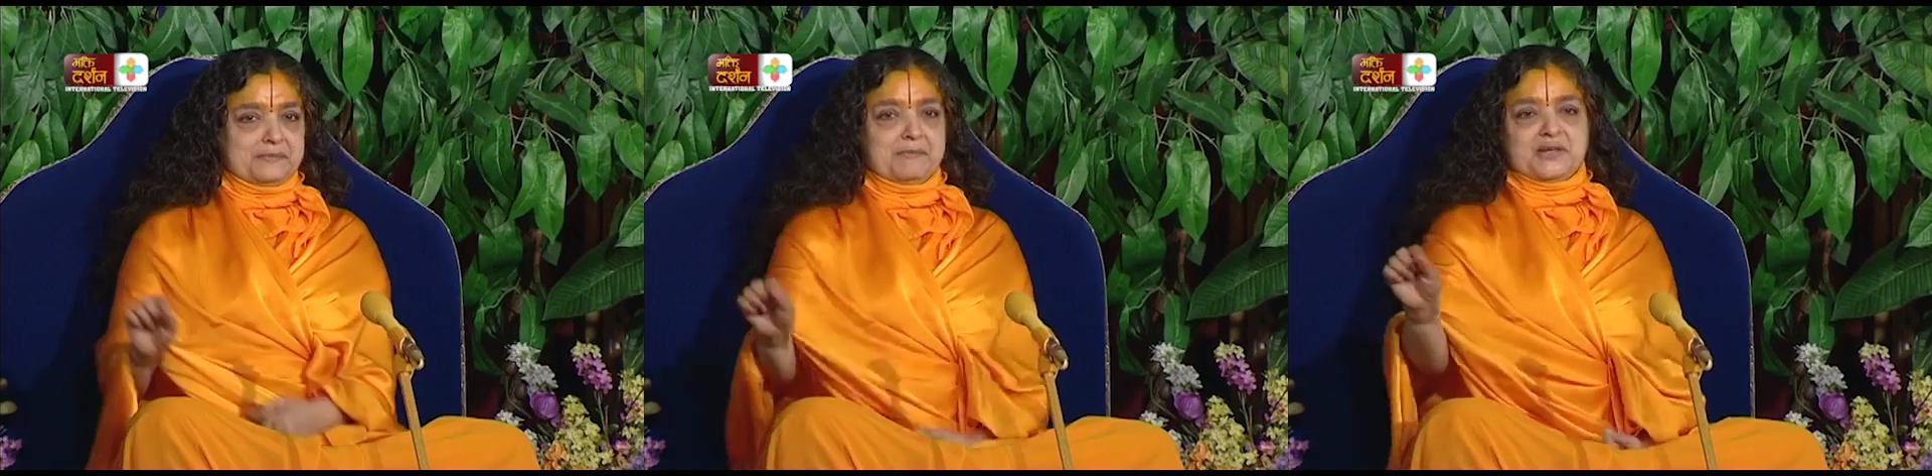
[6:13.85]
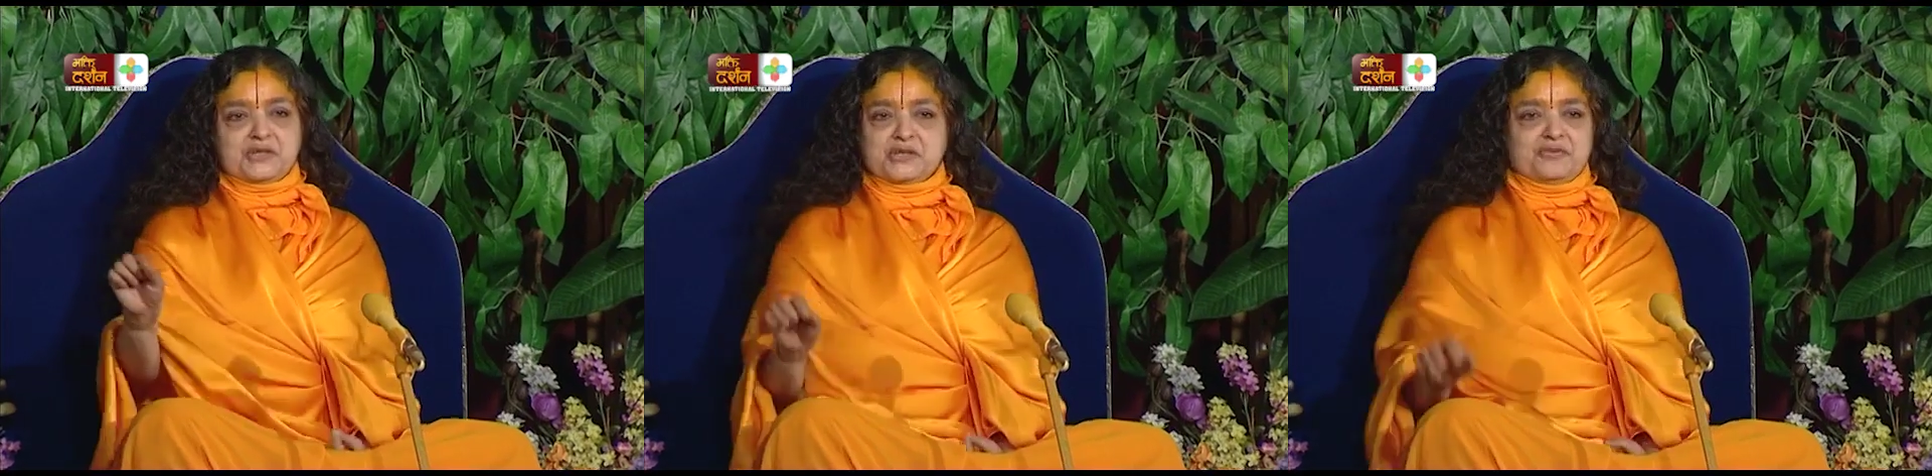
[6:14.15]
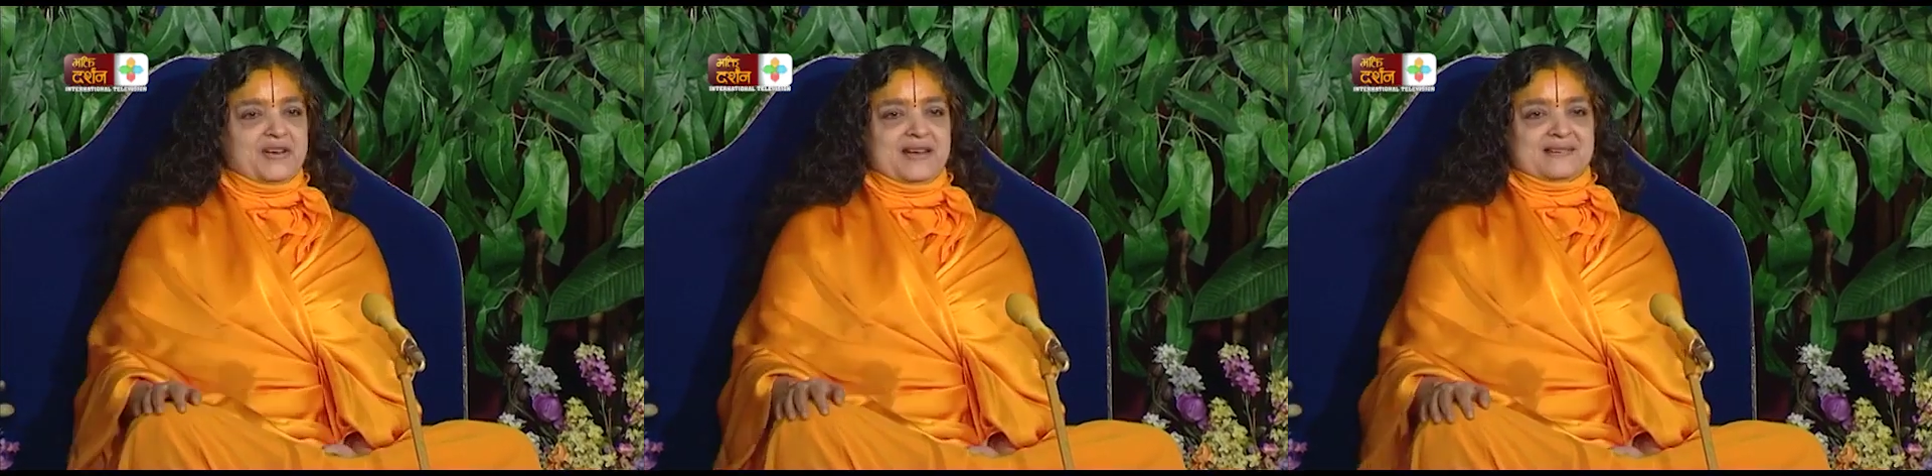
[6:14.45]
much is
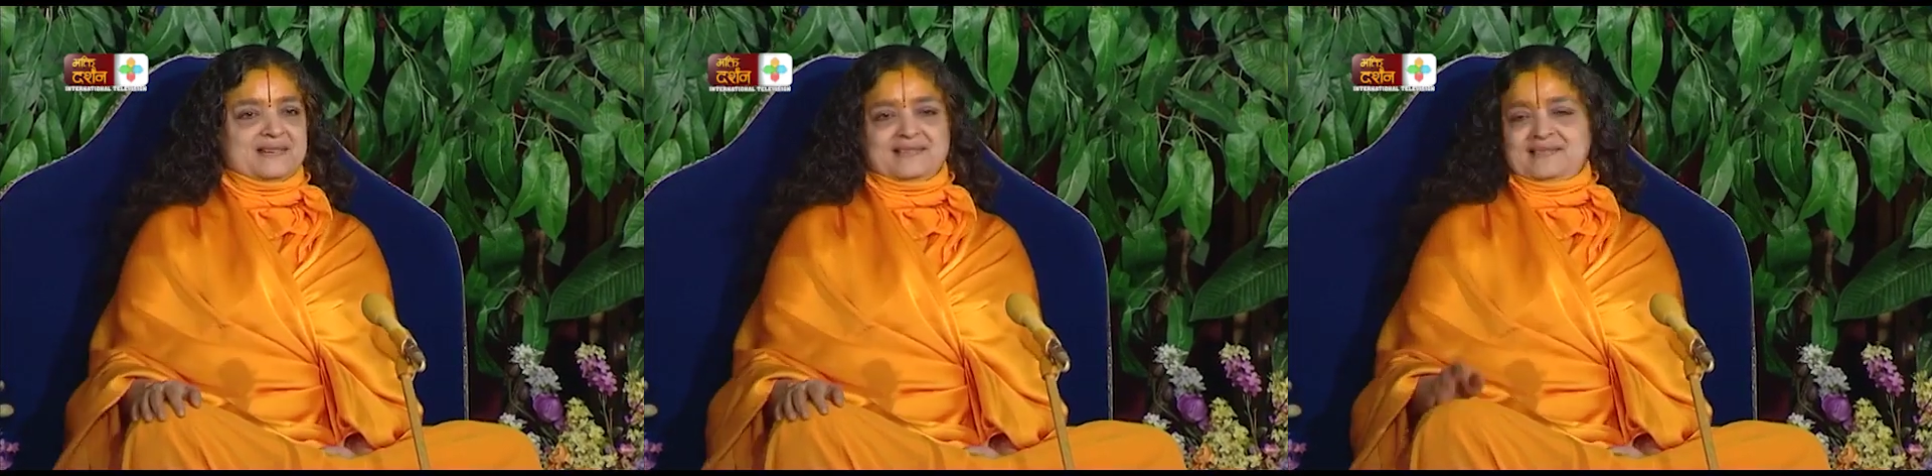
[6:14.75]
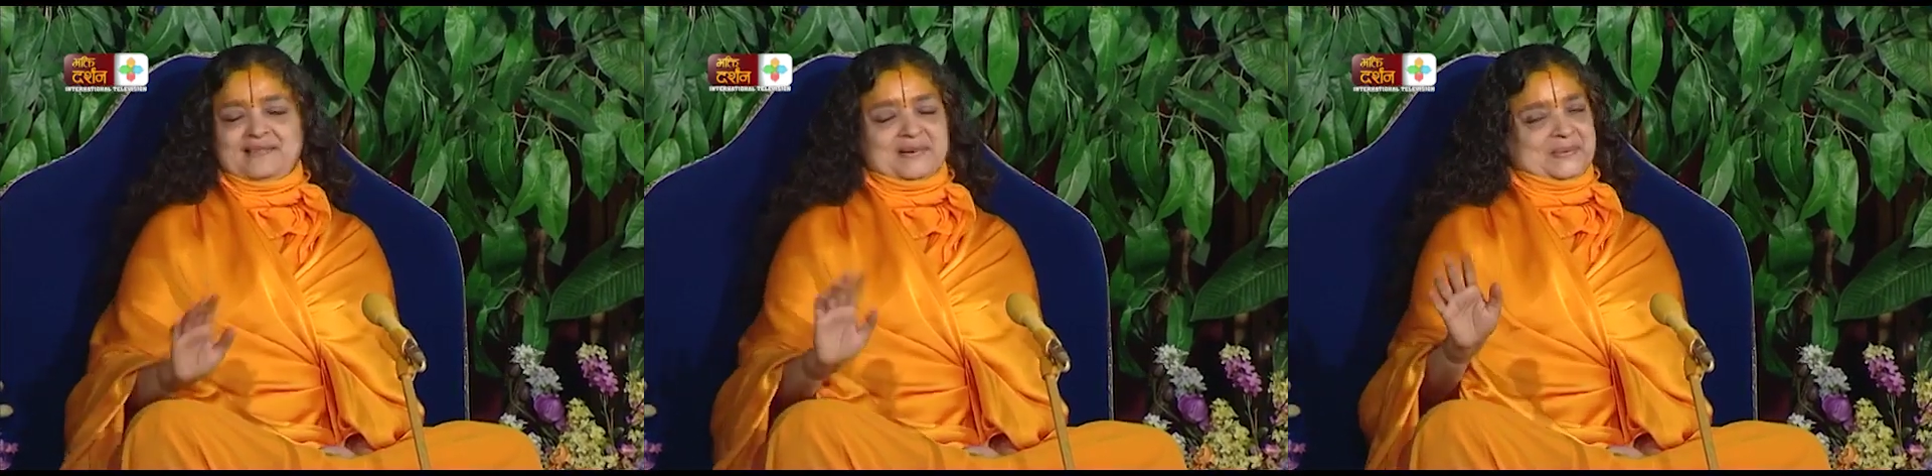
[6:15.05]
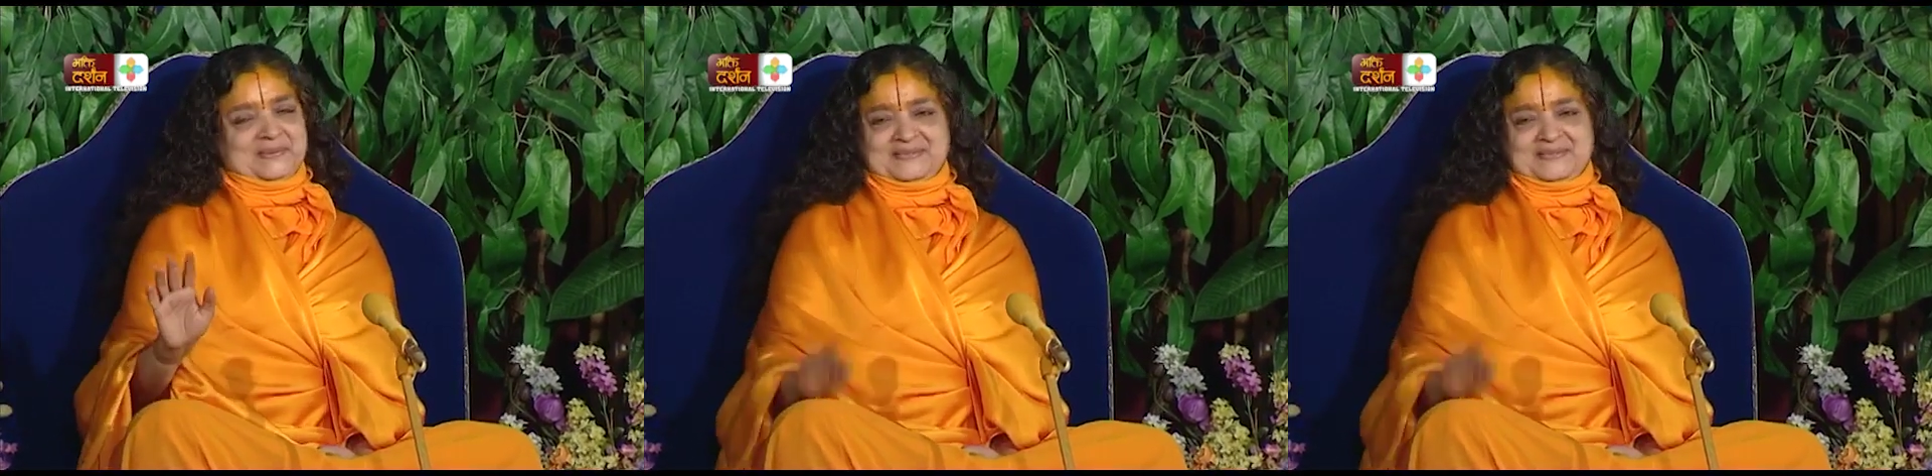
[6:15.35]
fate. No.